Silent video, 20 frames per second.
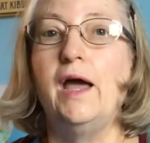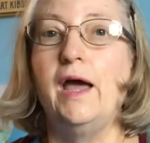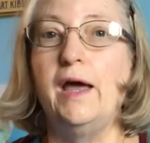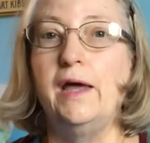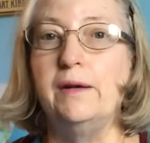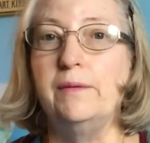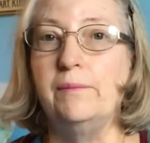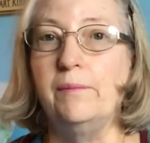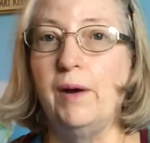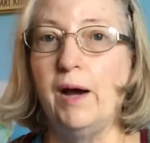
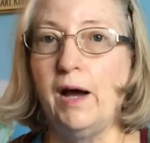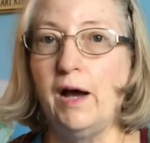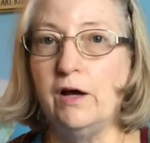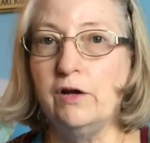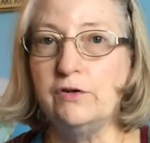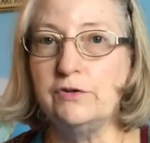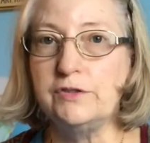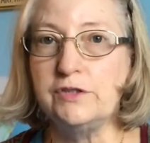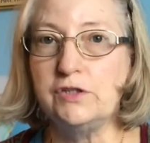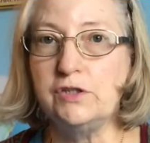and
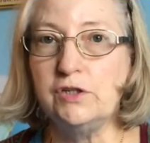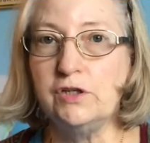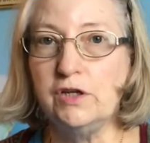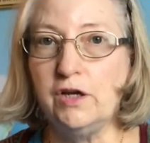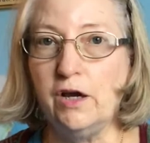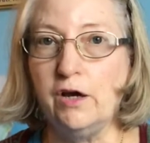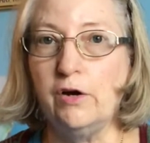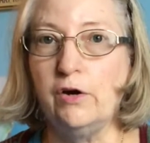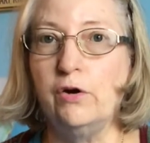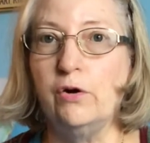miles to
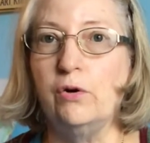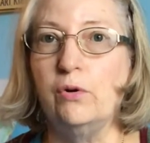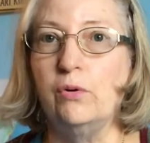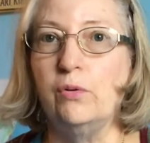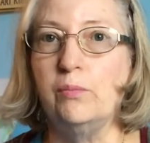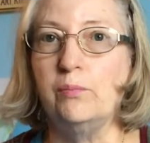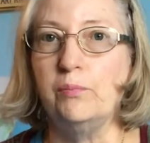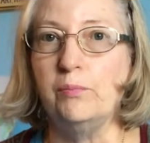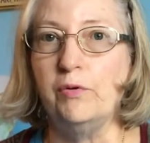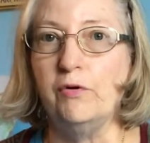go
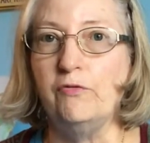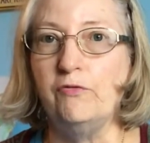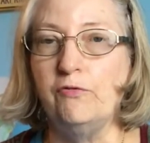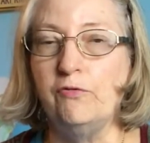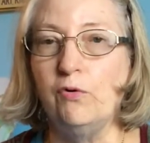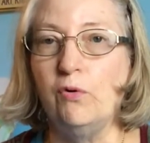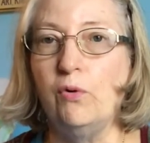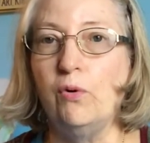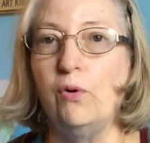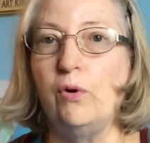
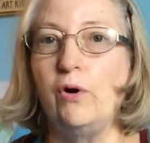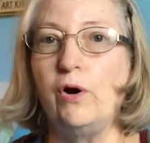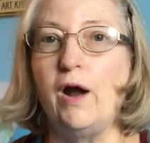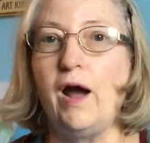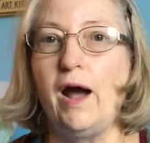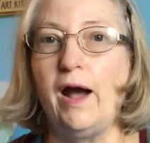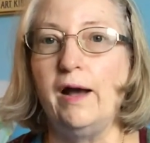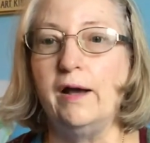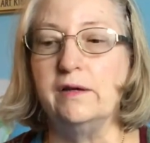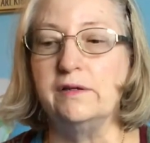before
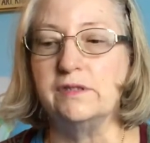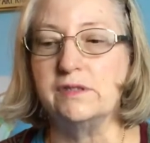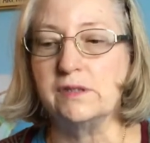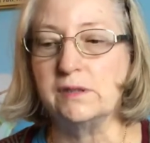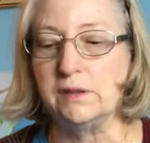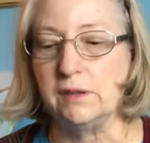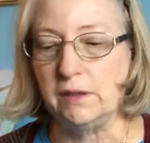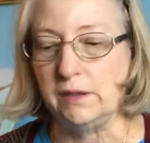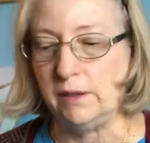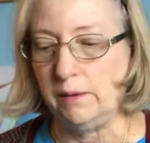I
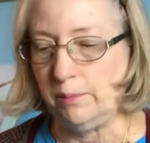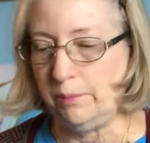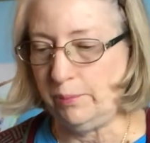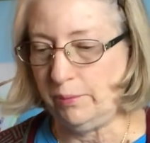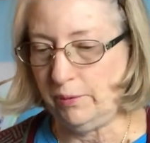sleep.